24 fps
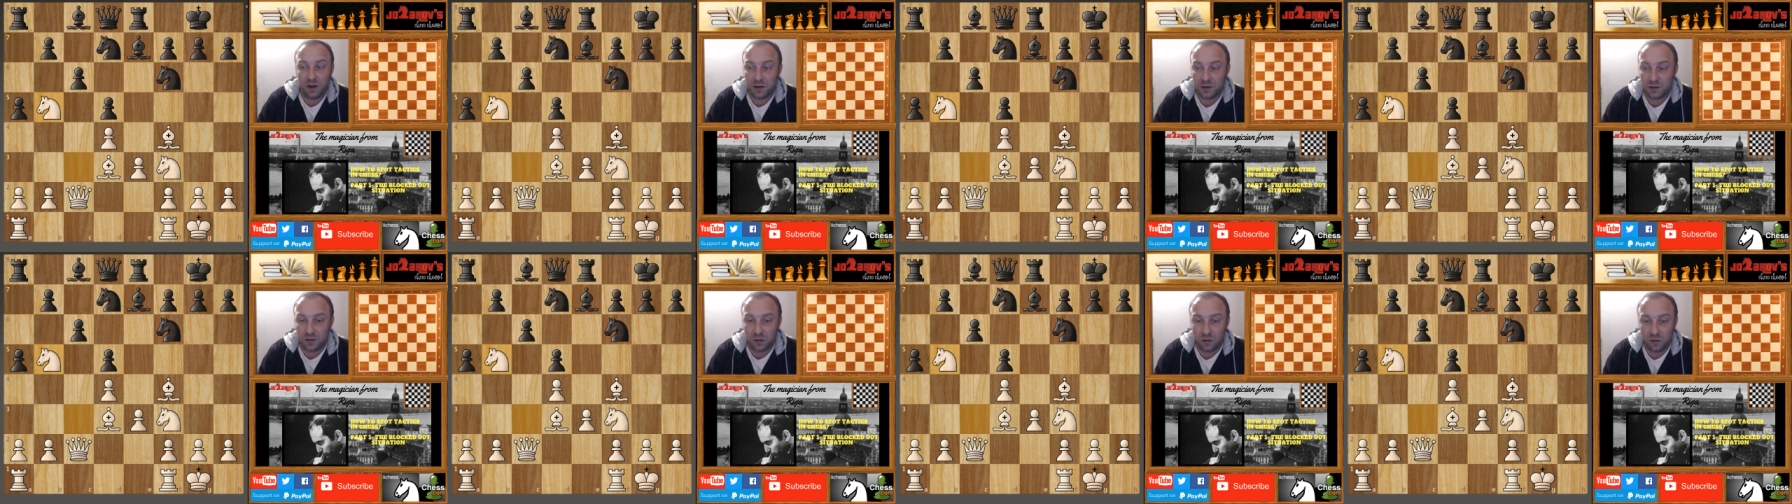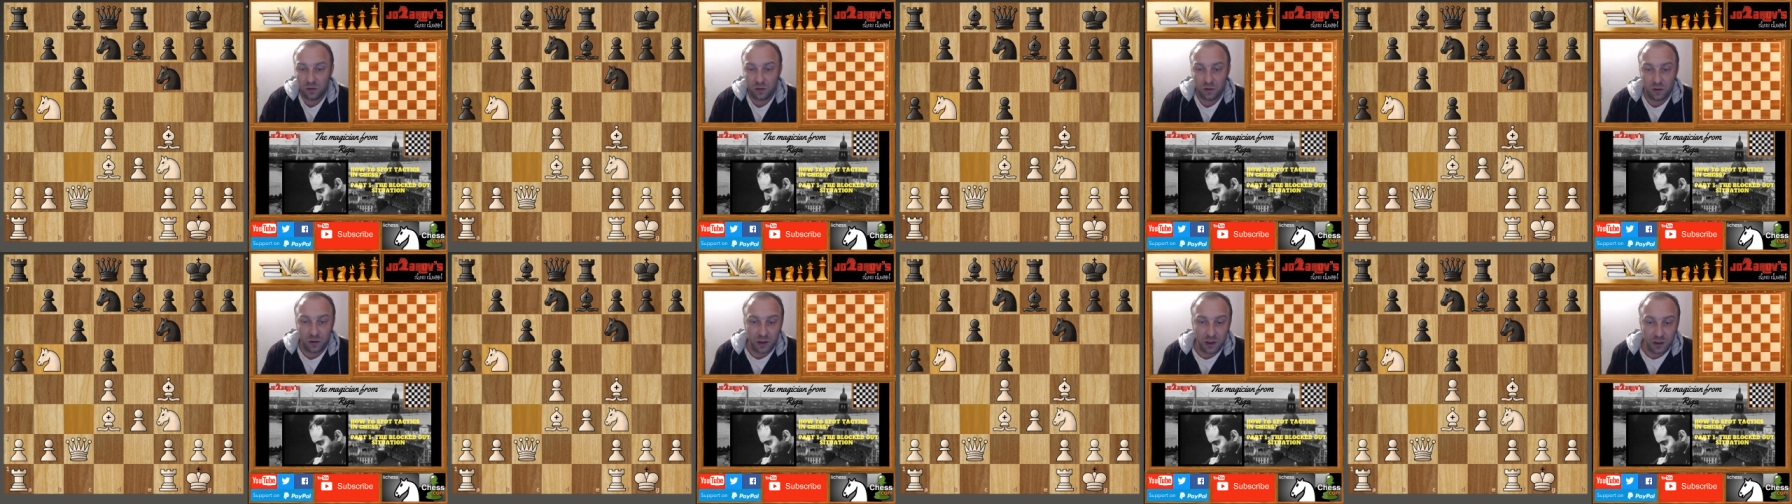
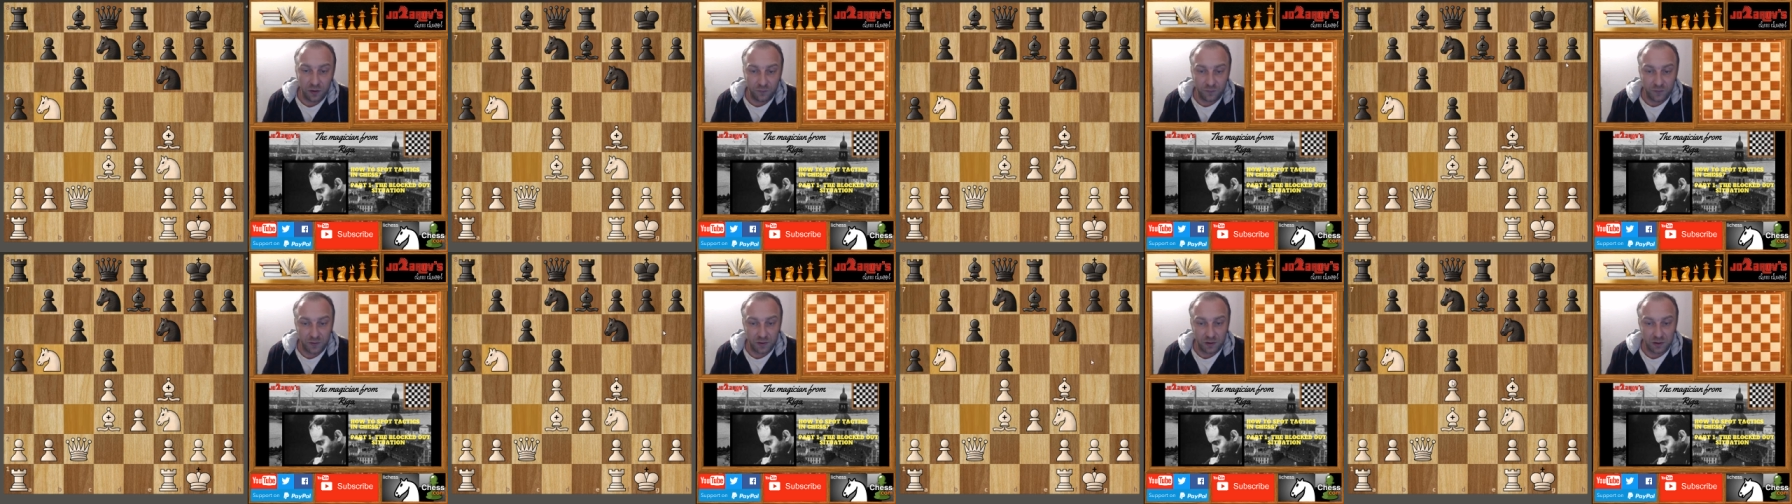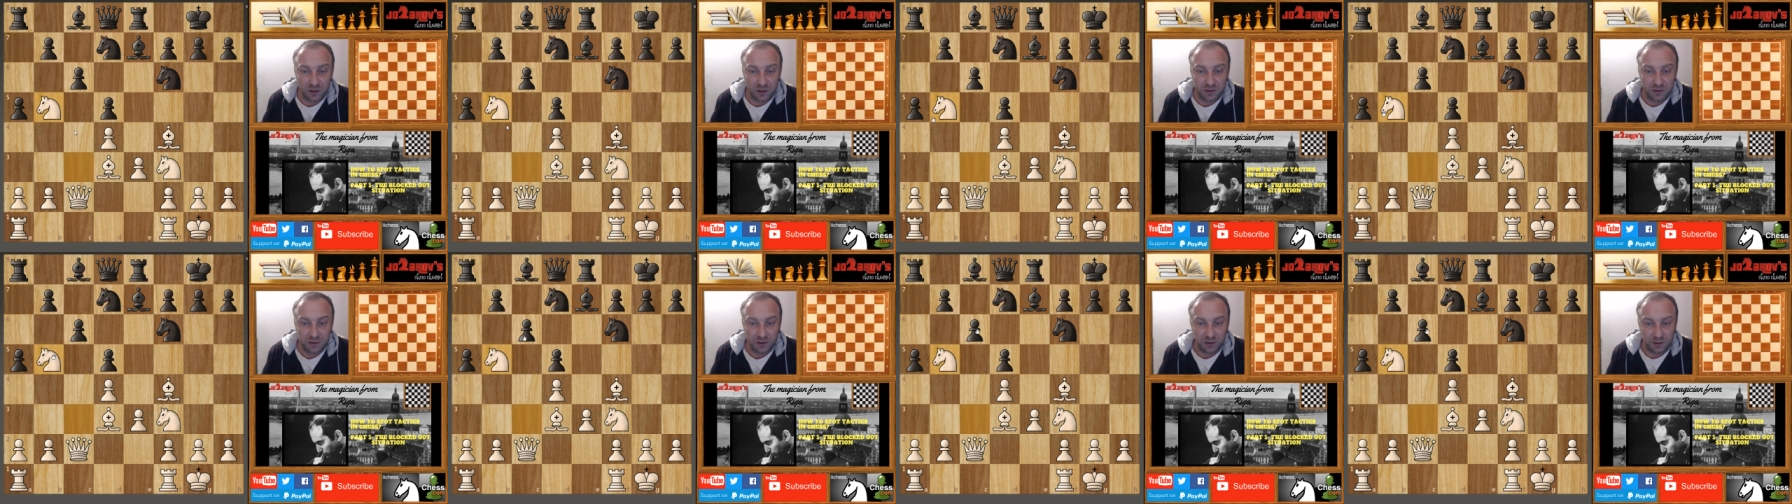So if
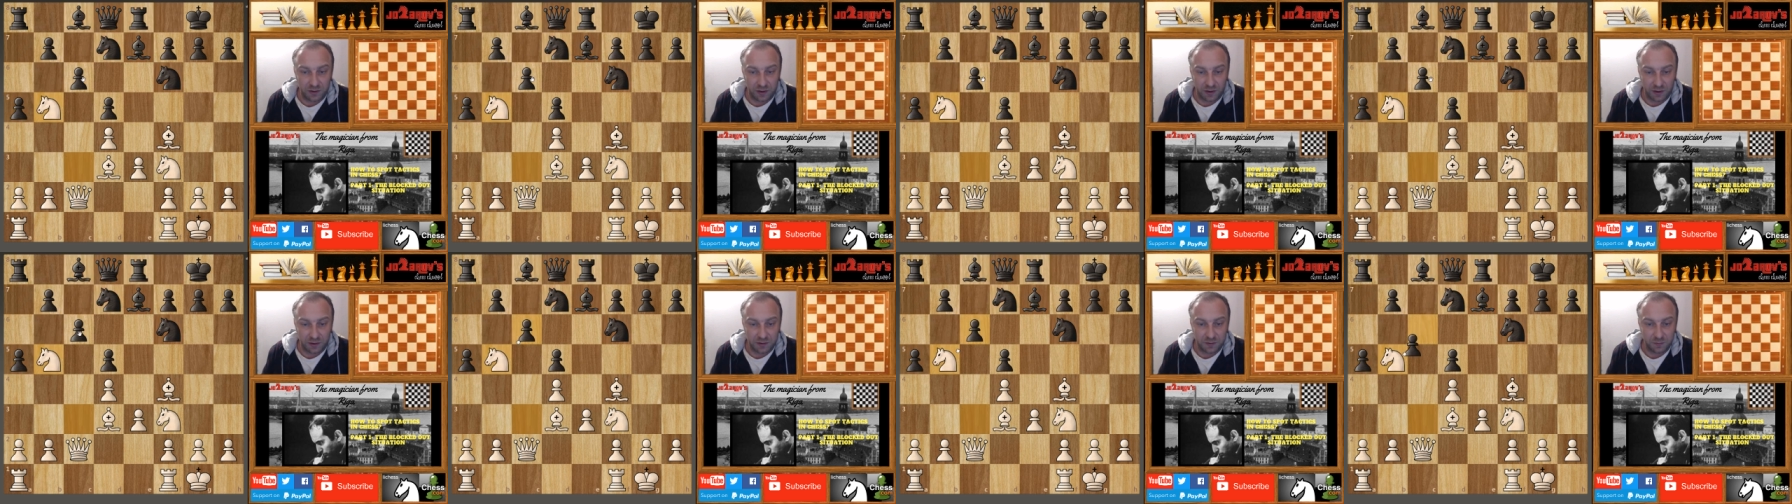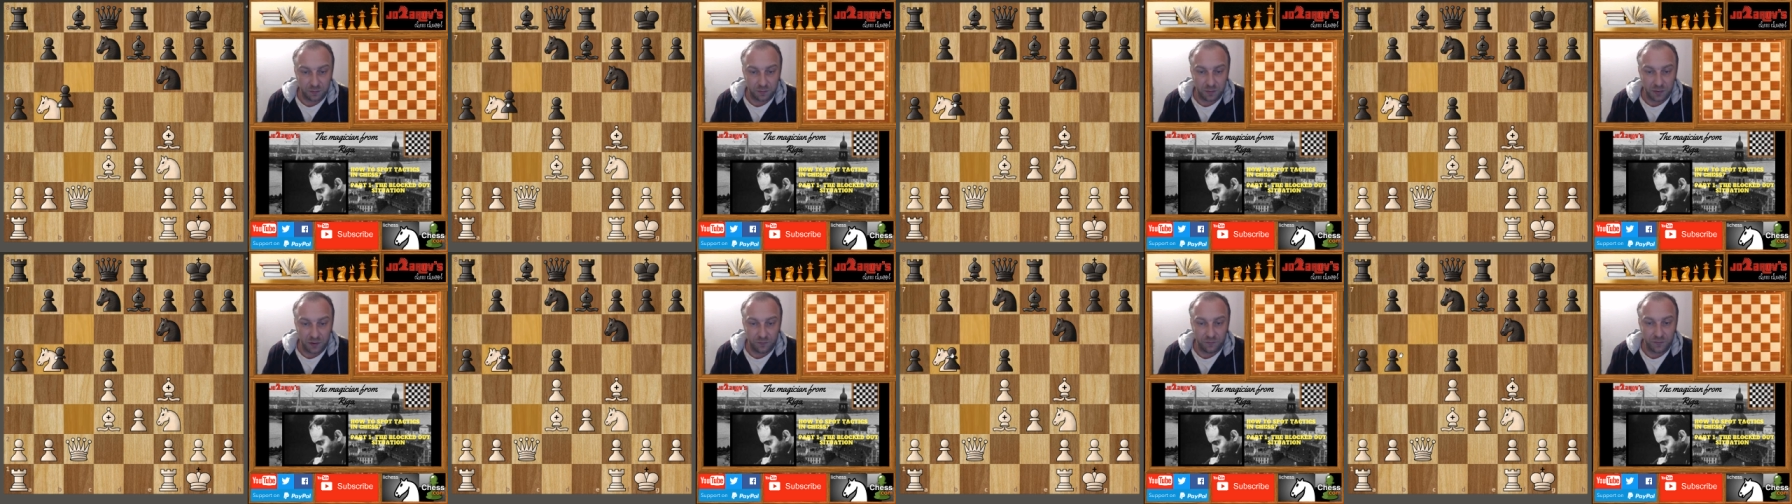c takes
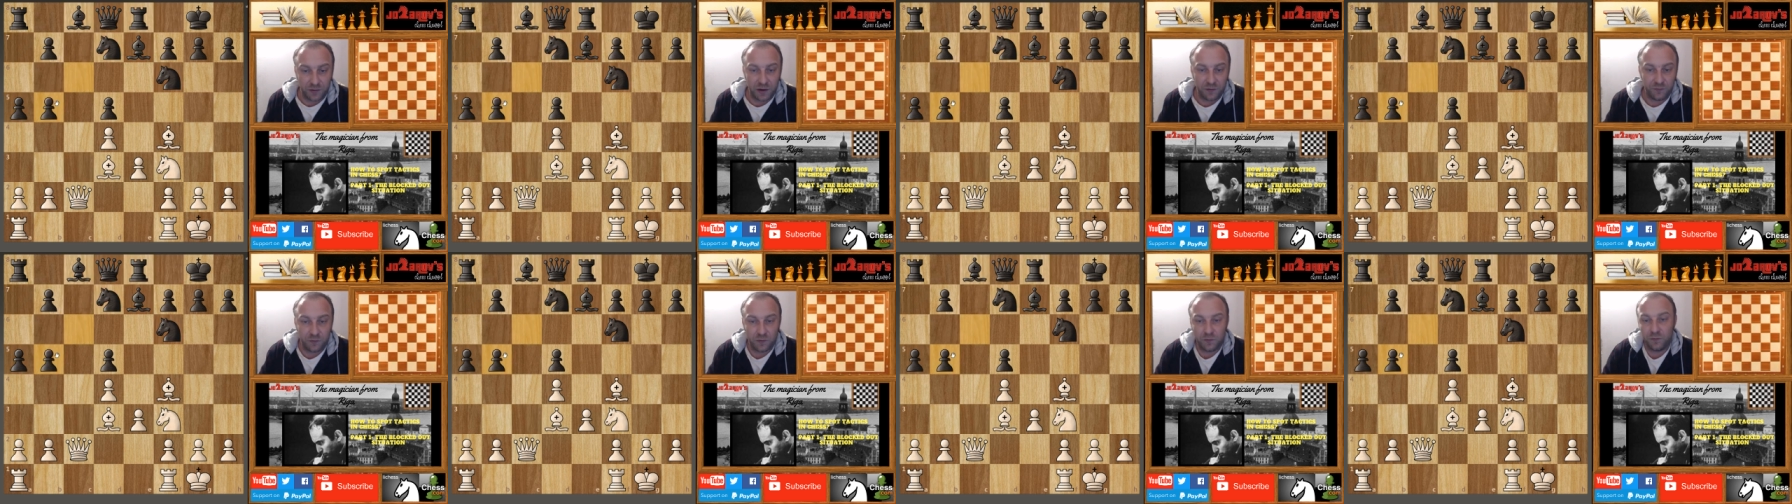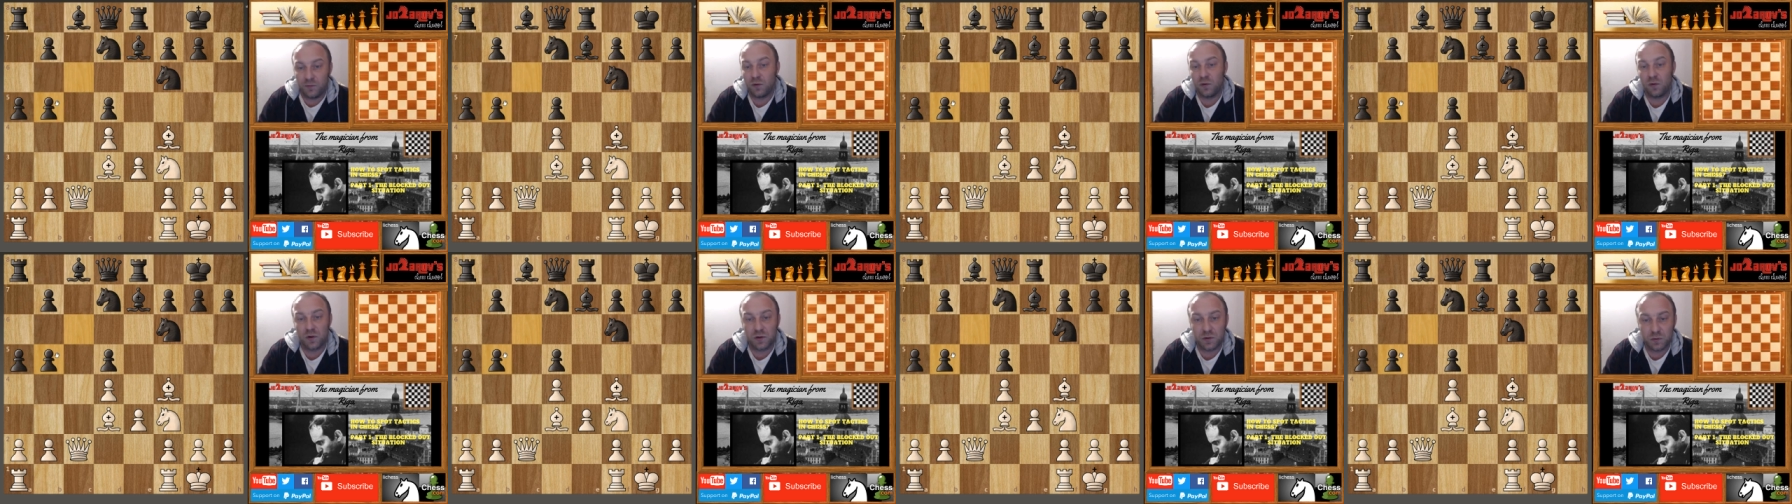b5
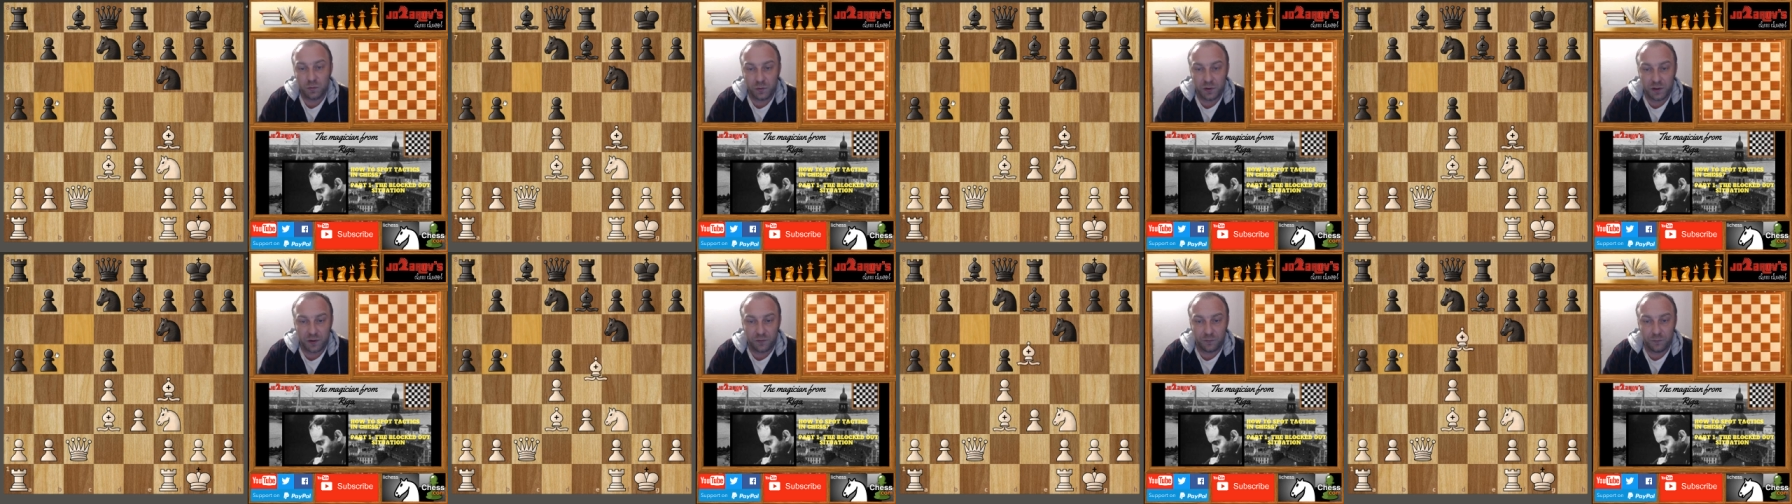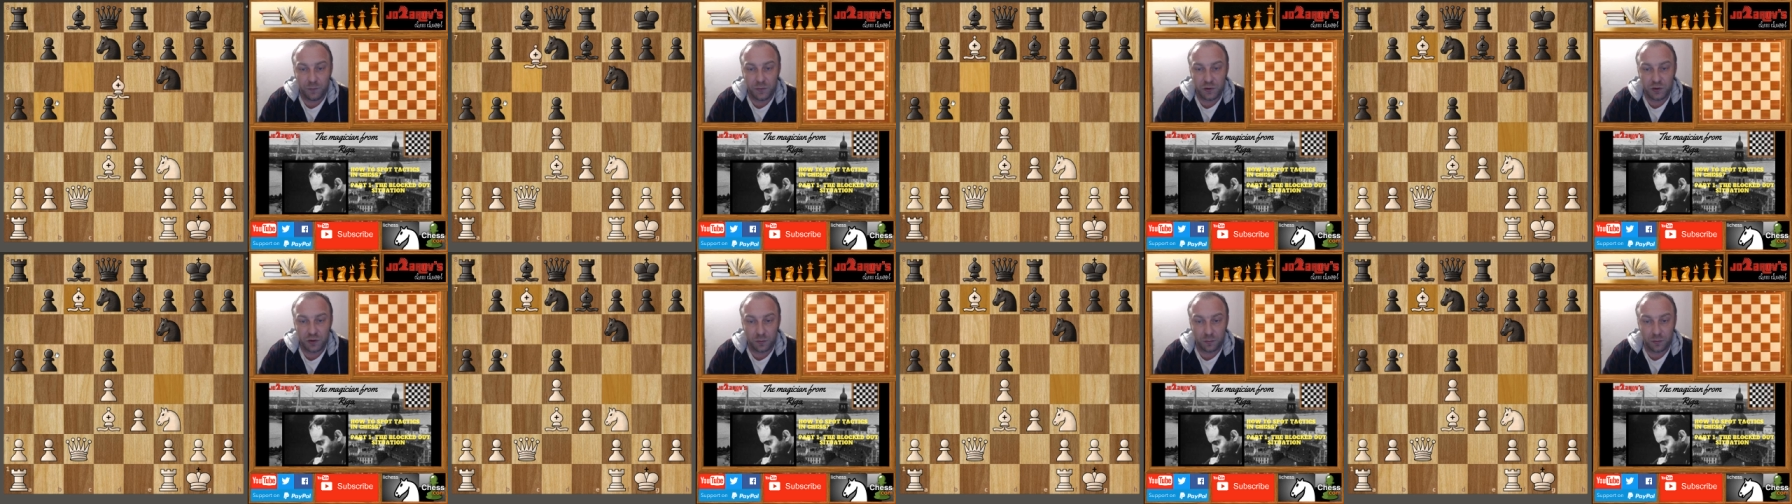of course we
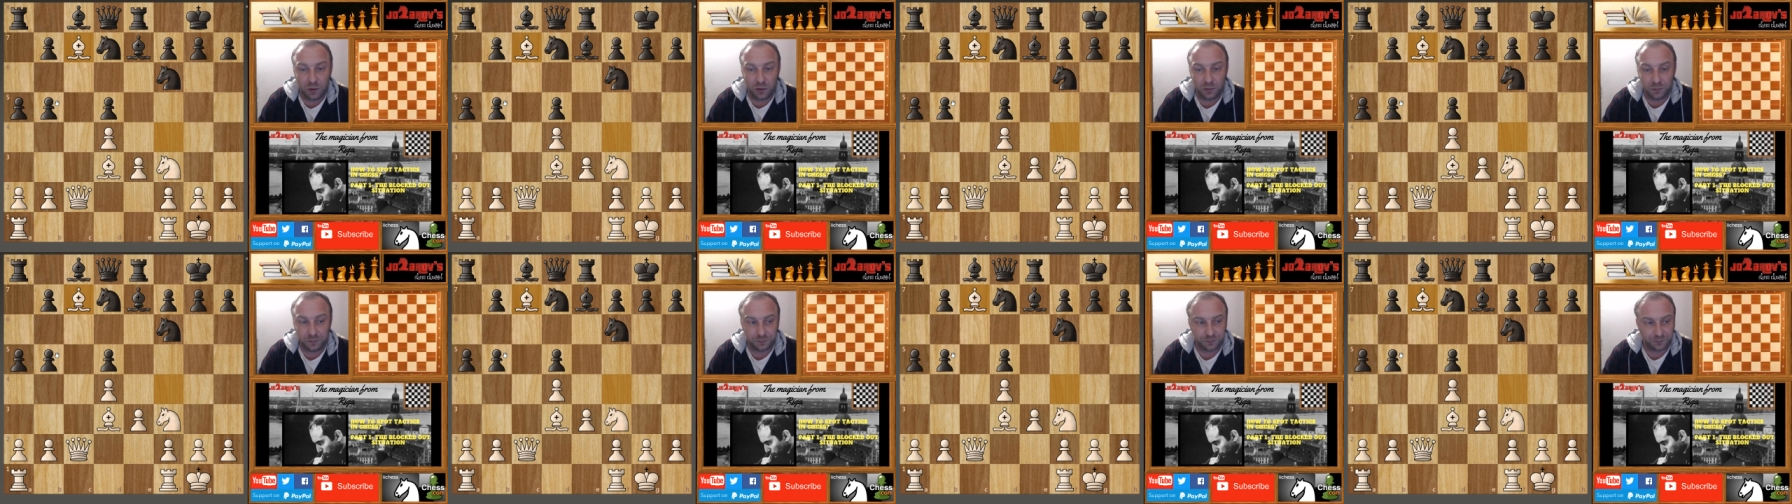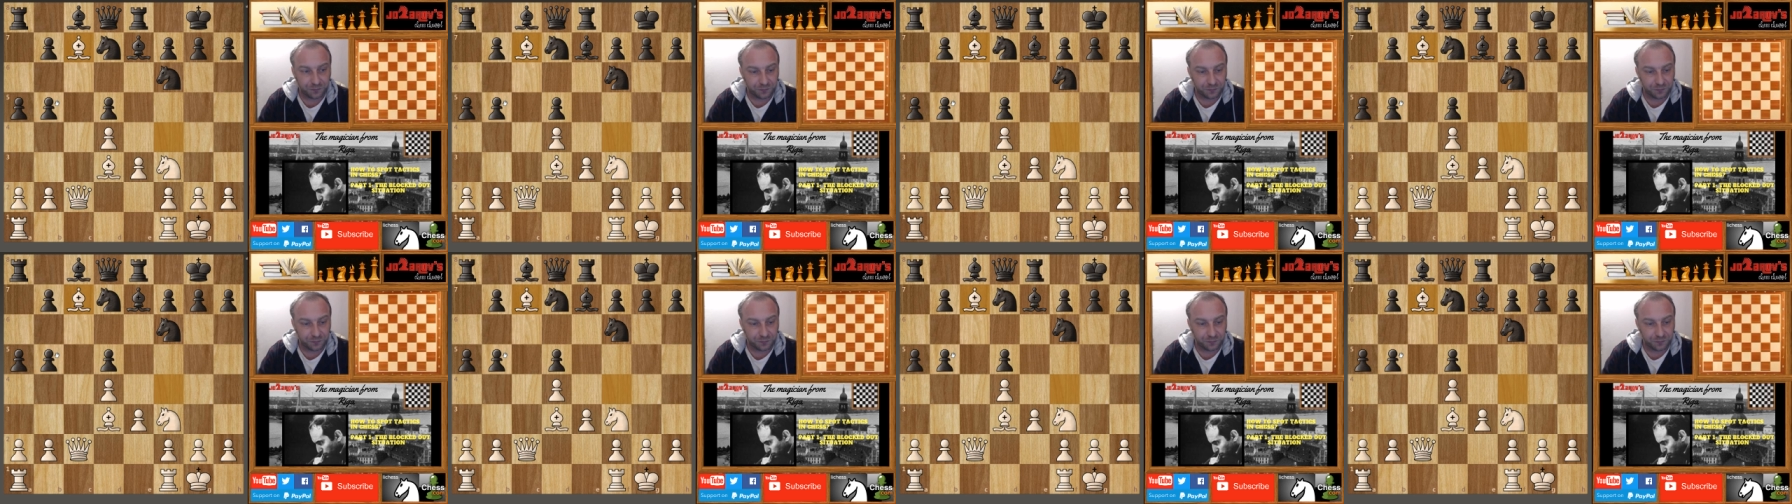have bishop on